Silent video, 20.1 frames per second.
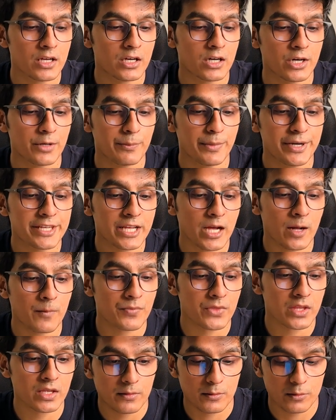But yeah,
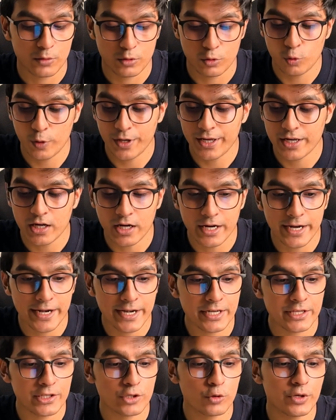going ahead,